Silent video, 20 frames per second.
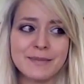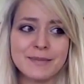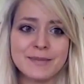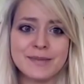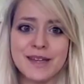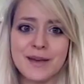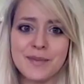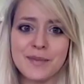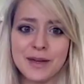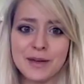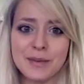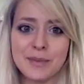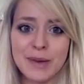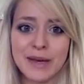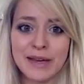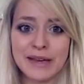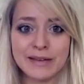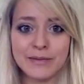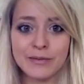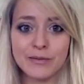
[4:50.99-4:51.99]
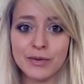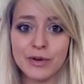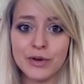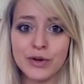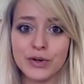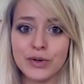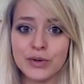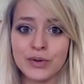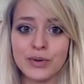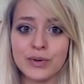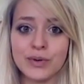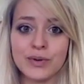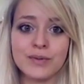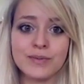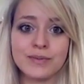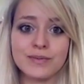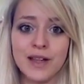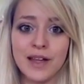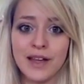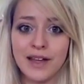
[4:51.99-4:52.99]
somebody being rude or
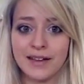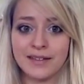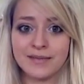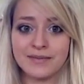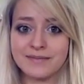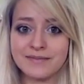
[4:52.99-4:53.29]
like